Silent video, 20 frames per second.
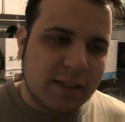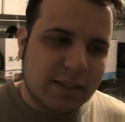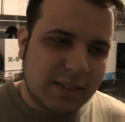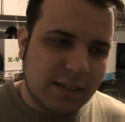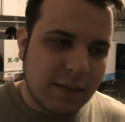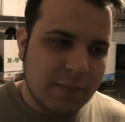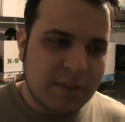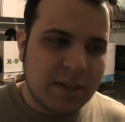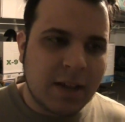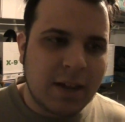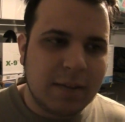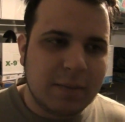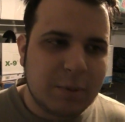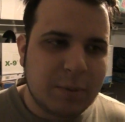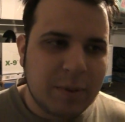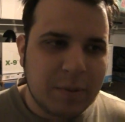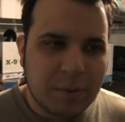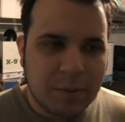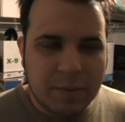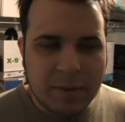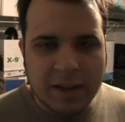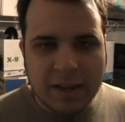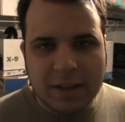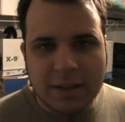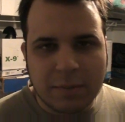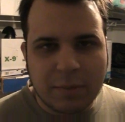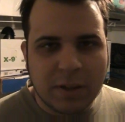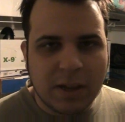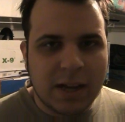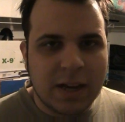Sometimes people might
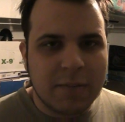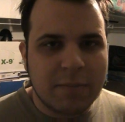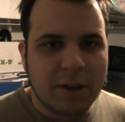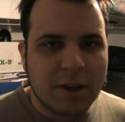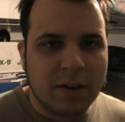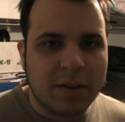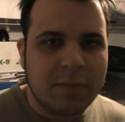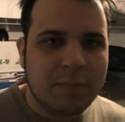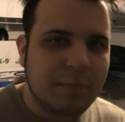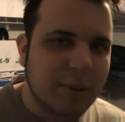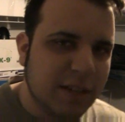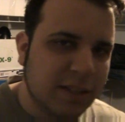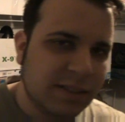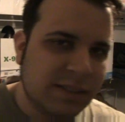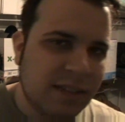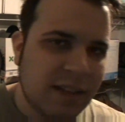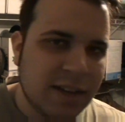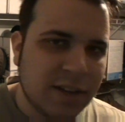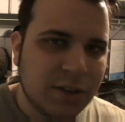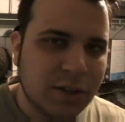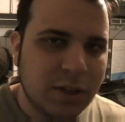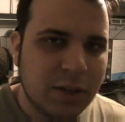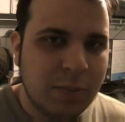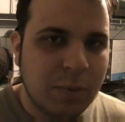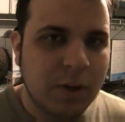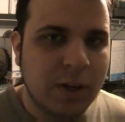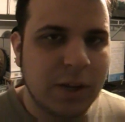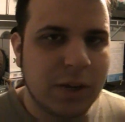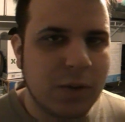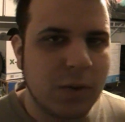complain about it, but it's actually
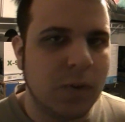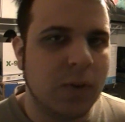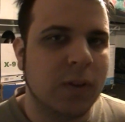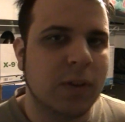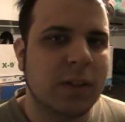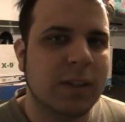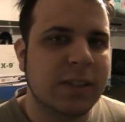pretty cool,